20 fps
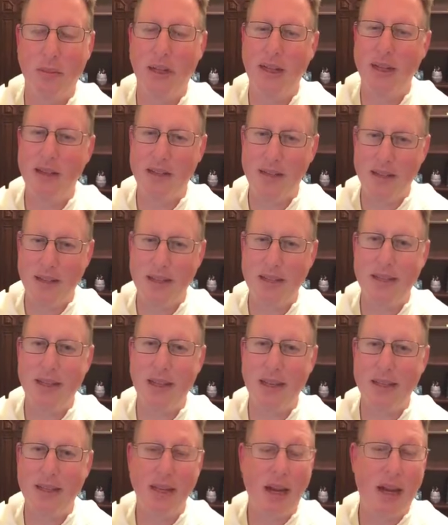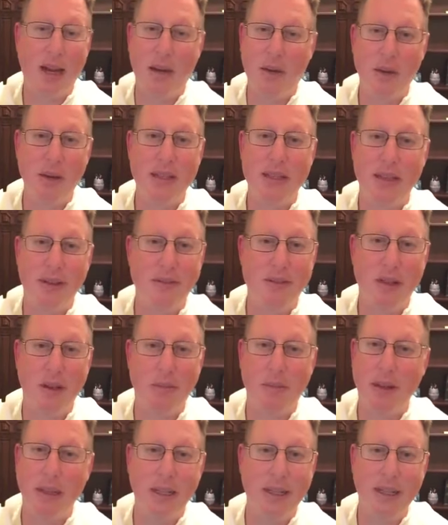because he says, I always have
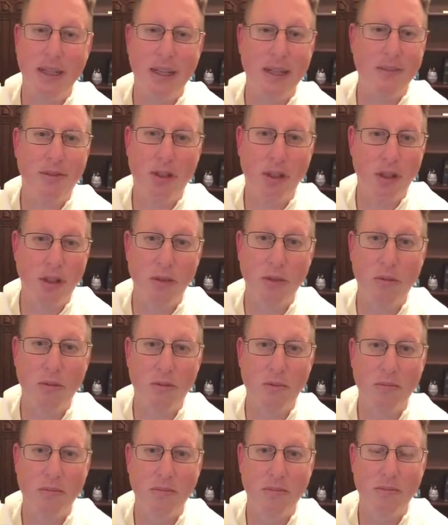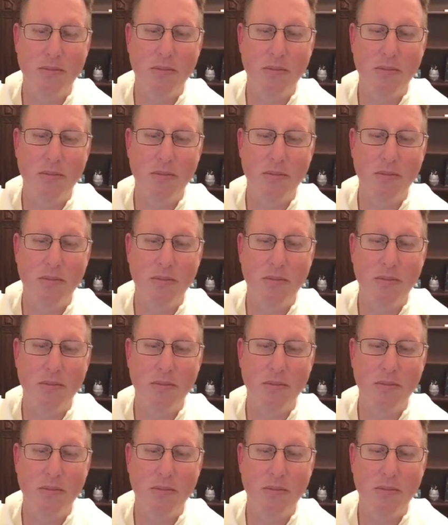something to give to you.